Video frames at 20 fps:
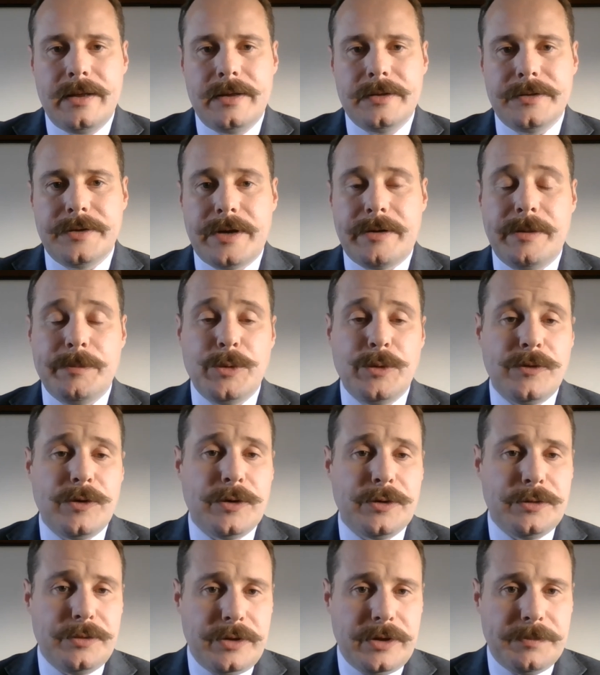So now we move
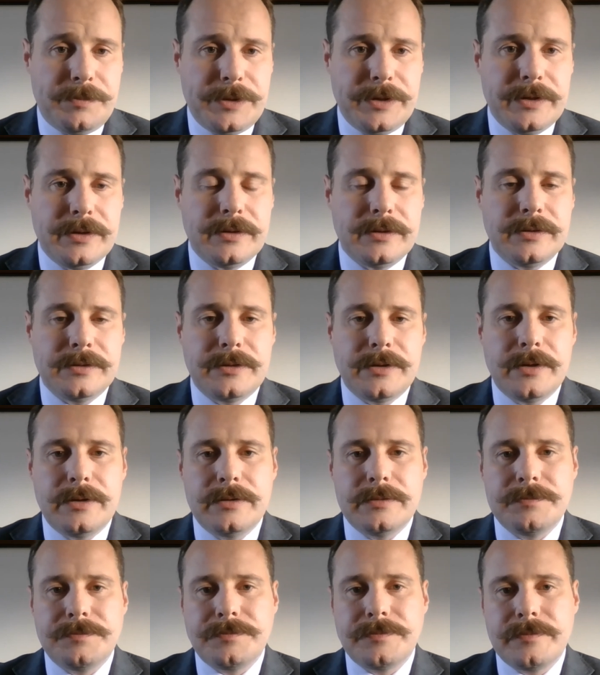on to the appeal.
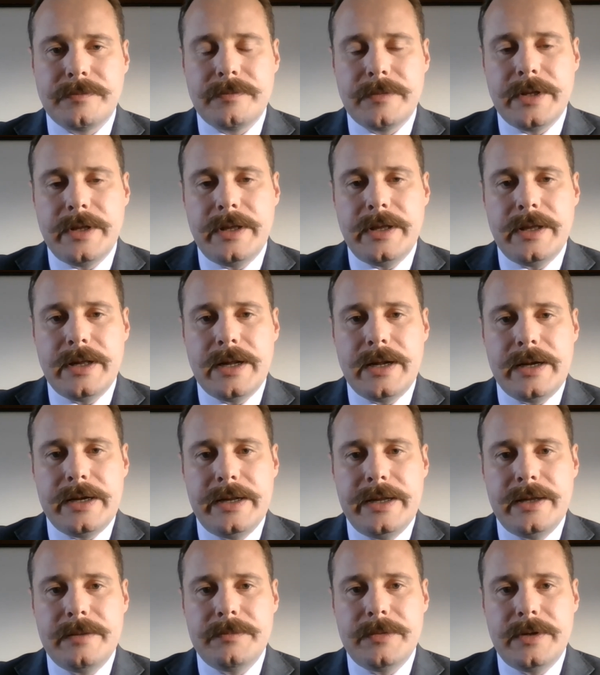So
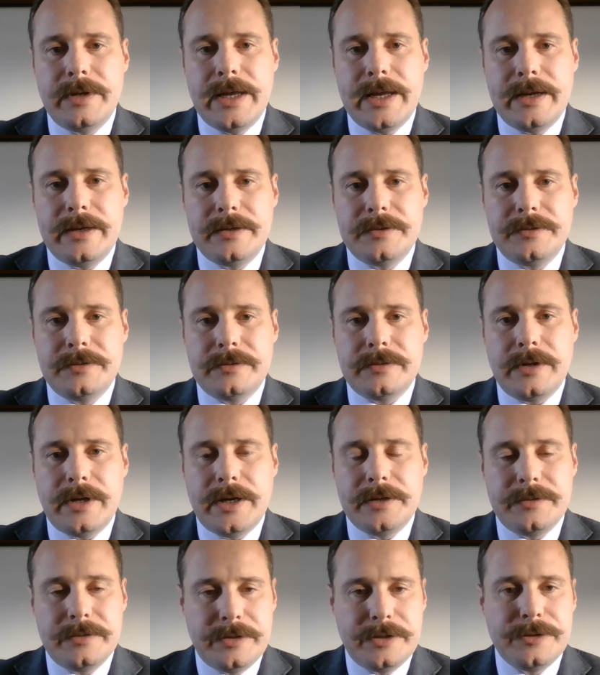EMB had his
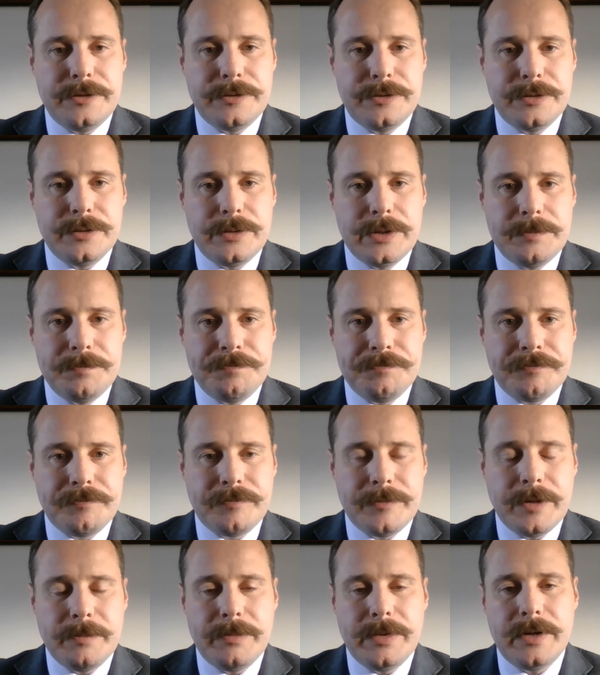license issued to him,
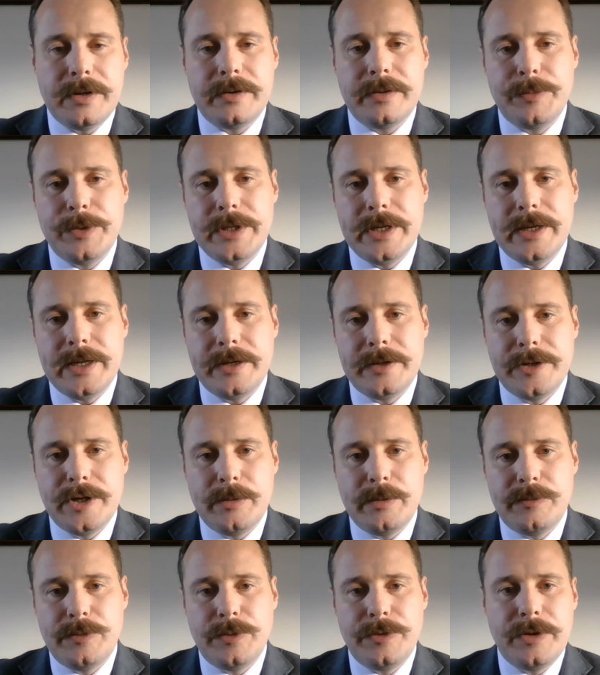but we then had to go
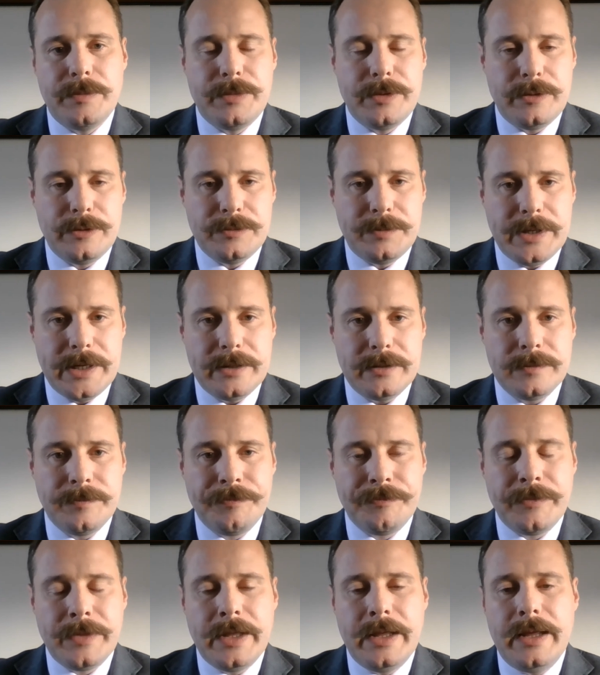before the appeals panel.
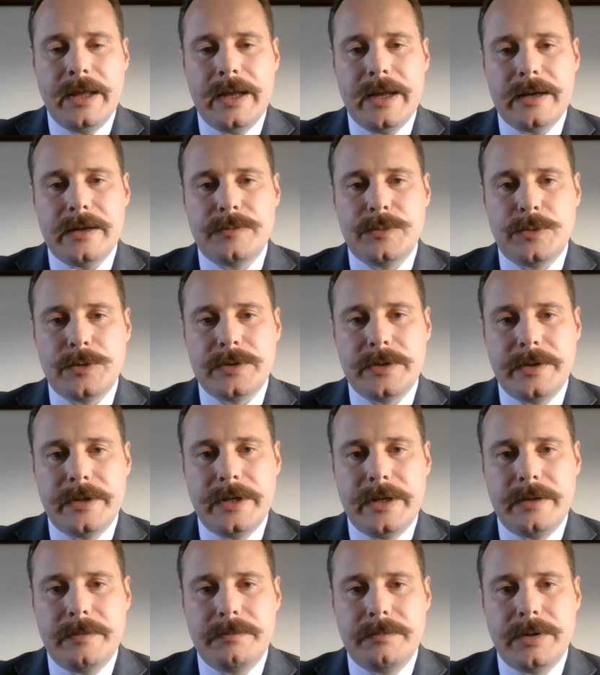And
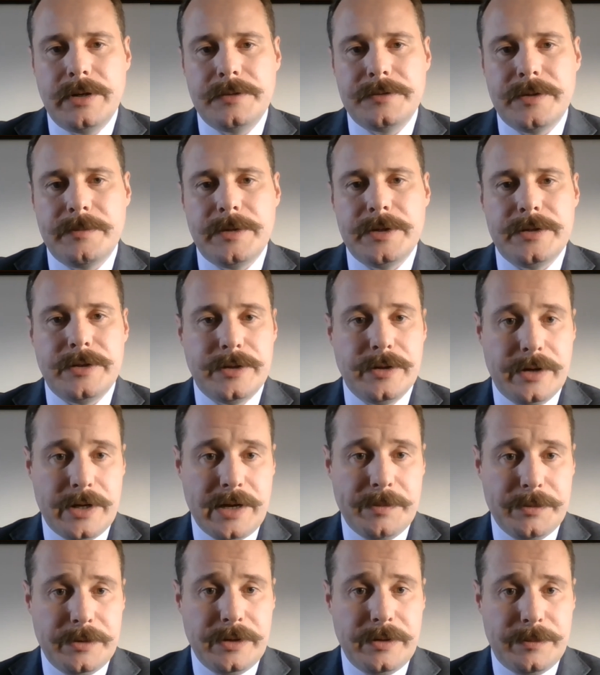unfortunately, the police commissioner got
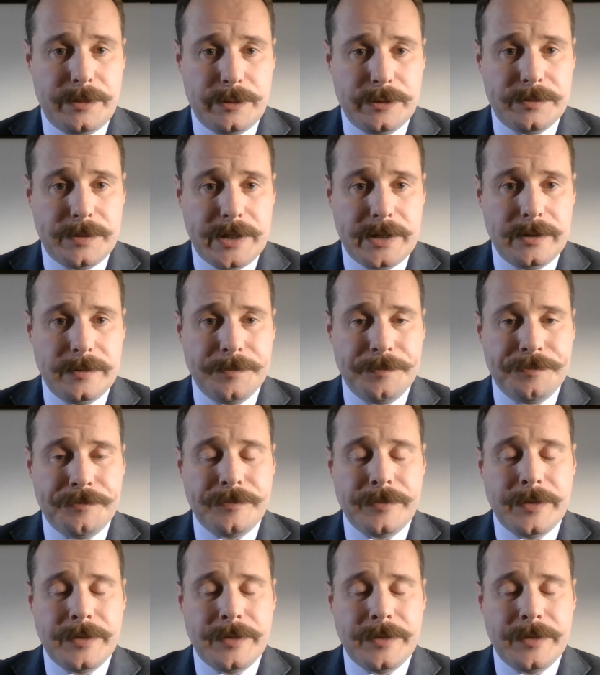up in the appeals panel